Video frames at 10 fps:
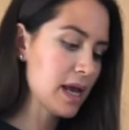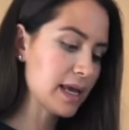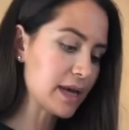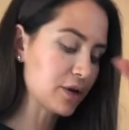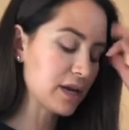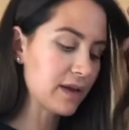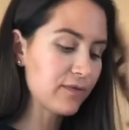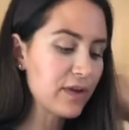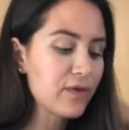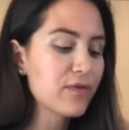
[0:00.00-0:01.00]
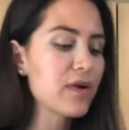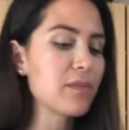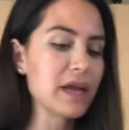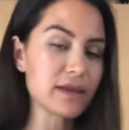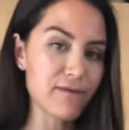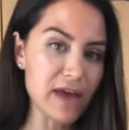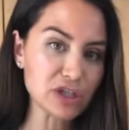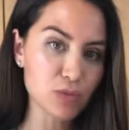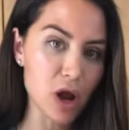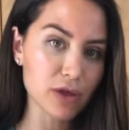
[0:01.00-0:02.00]
Again, you're getting flavor from like the
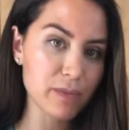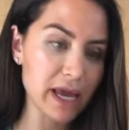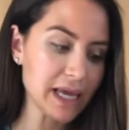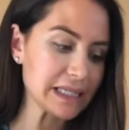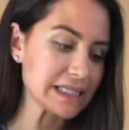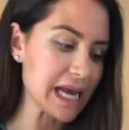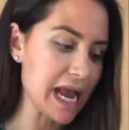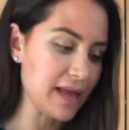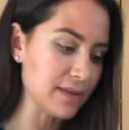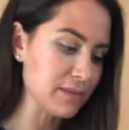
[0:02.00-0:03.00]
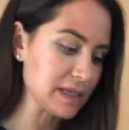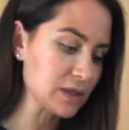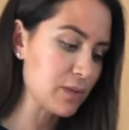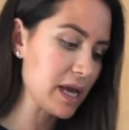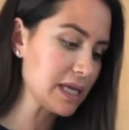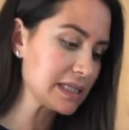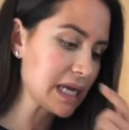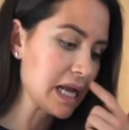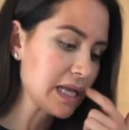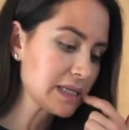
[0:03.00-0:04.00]
veg broth paste and the miso paste.
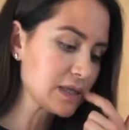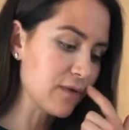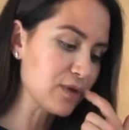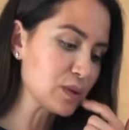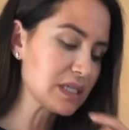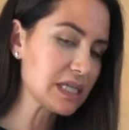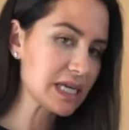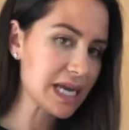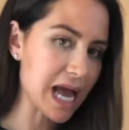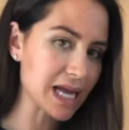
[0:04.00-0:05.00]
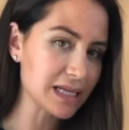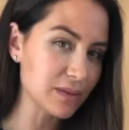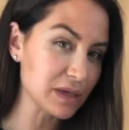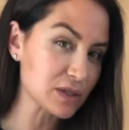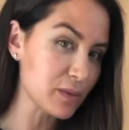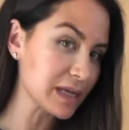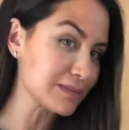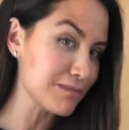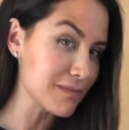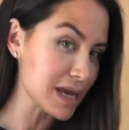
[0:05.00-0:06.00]
So if you didn't add in the miso
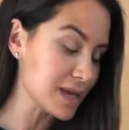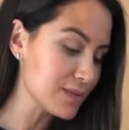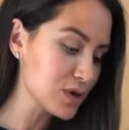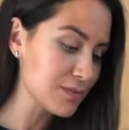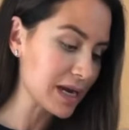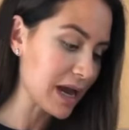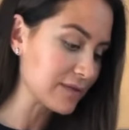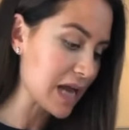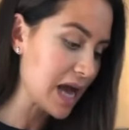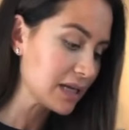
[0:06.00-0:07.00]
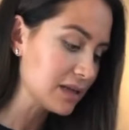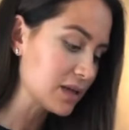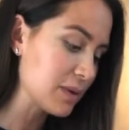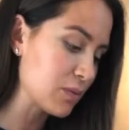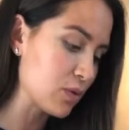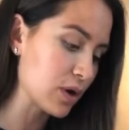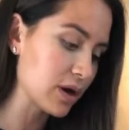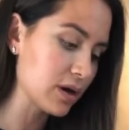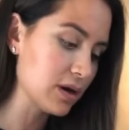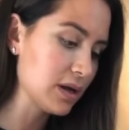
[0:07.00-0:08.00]
paste, maybe you might have to add a little bit
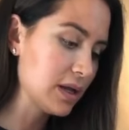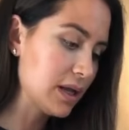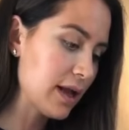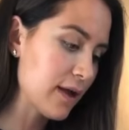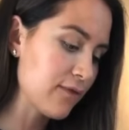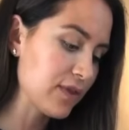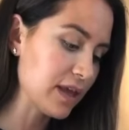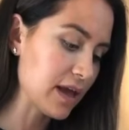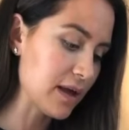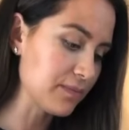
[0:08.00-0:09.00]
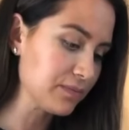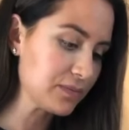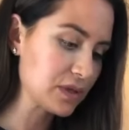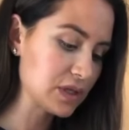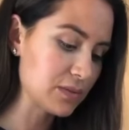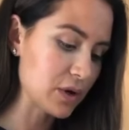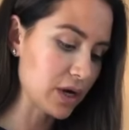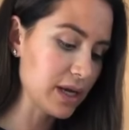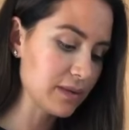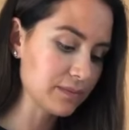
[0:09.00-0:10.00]
more of the
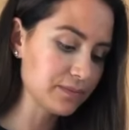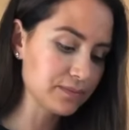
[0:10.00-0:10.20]
tamari.